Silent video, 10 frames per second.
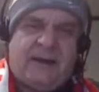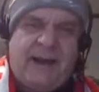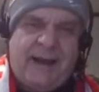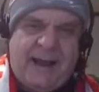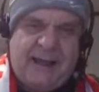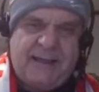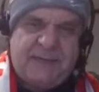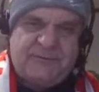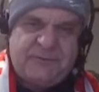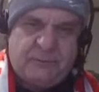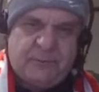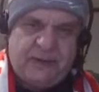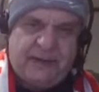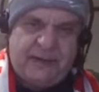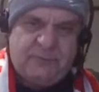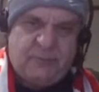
a high of 209,